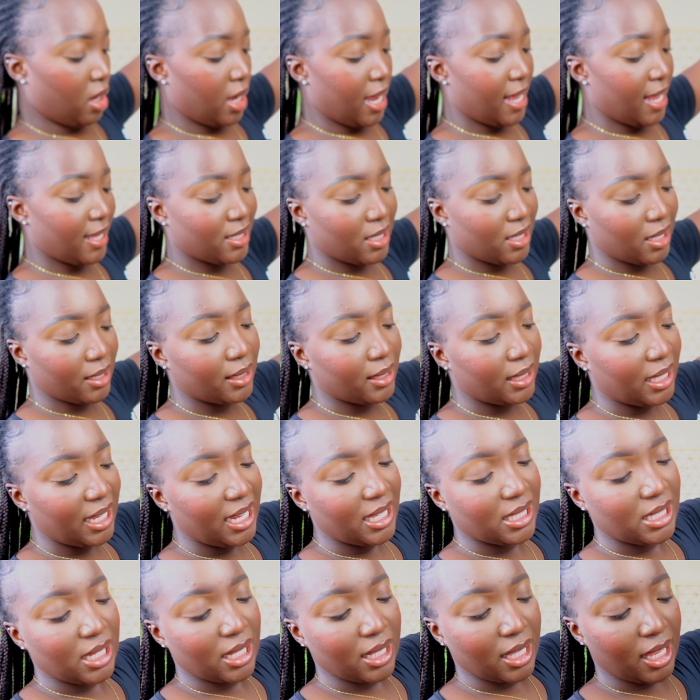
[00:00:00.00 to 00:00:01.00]
it's the
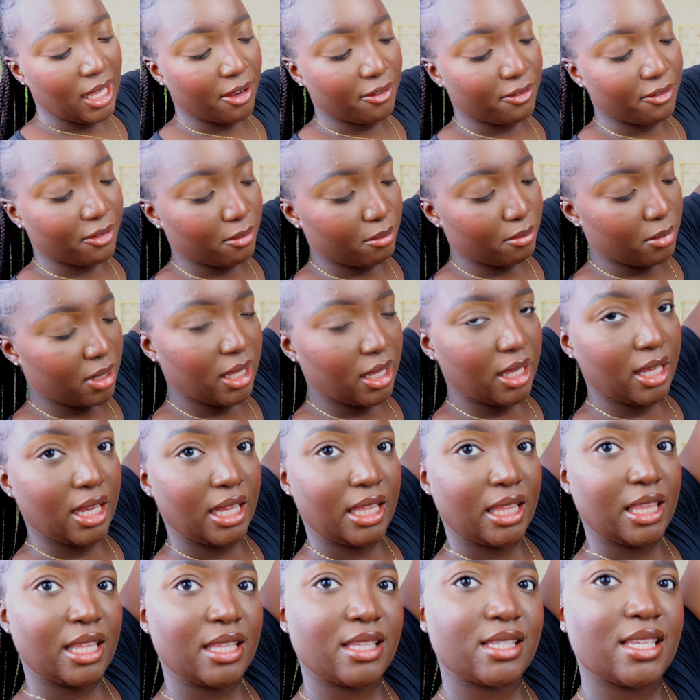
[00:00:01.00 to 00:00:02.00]
detailing for me
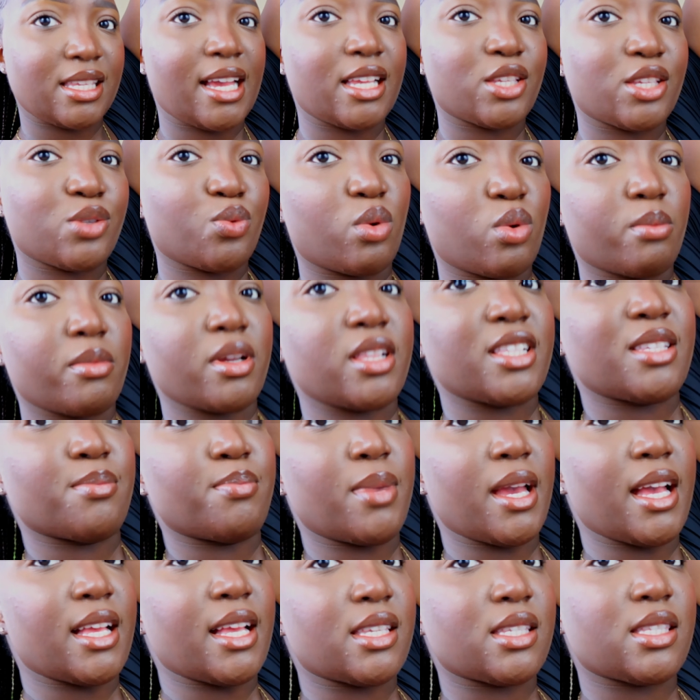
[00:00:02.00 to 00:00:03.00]
and it says "woman's
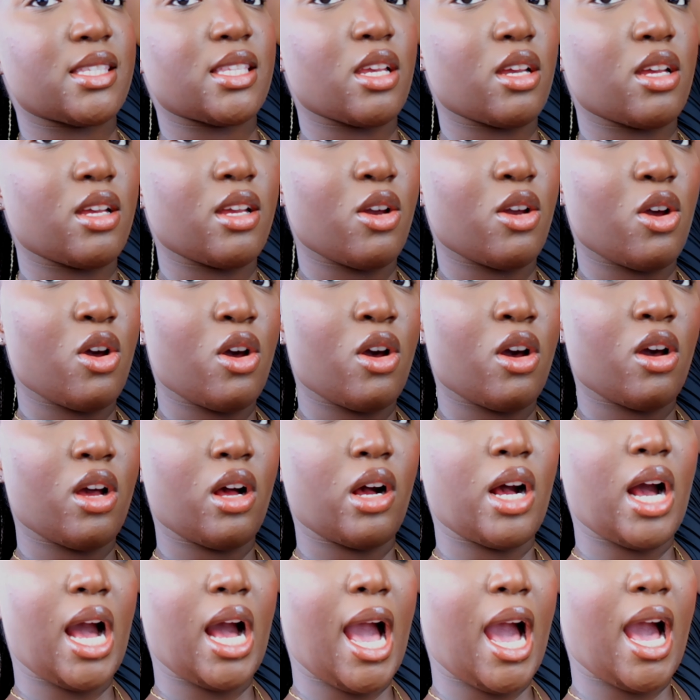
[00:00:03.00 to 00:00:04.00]
best
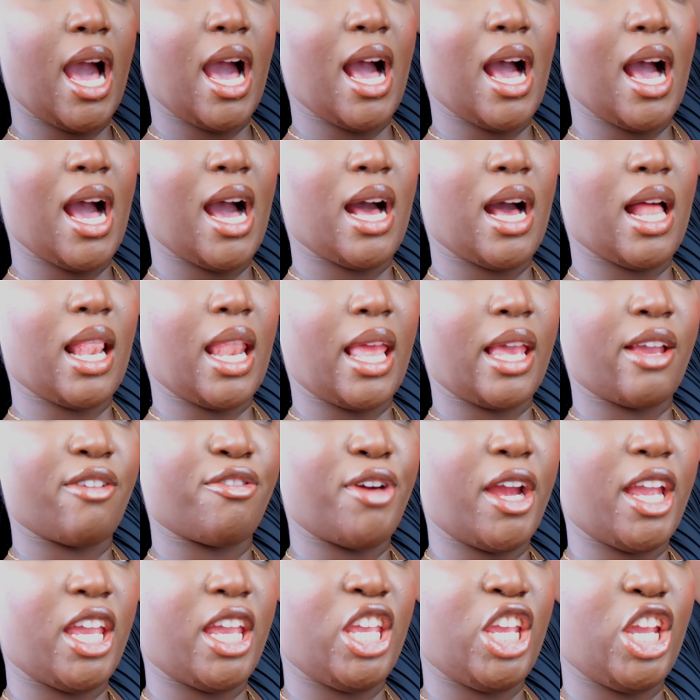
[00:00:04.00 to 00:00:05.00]
like
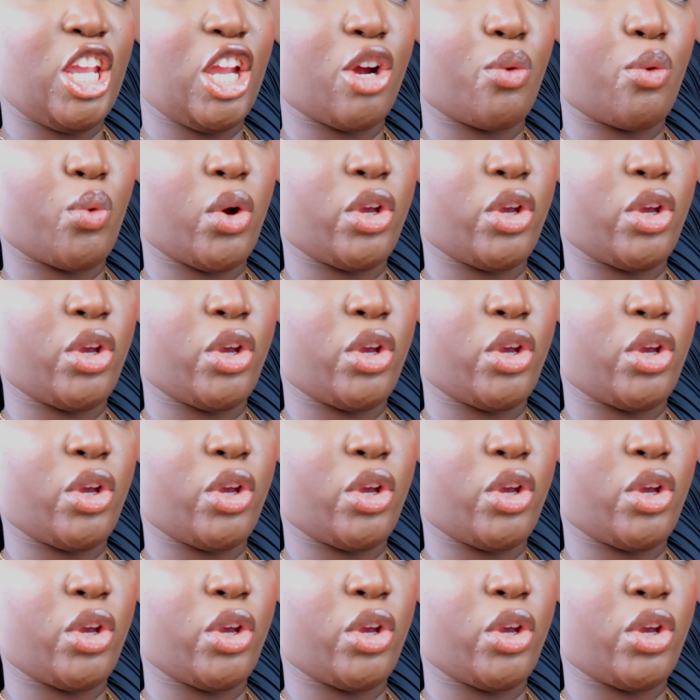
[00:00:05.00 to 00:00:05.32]
right here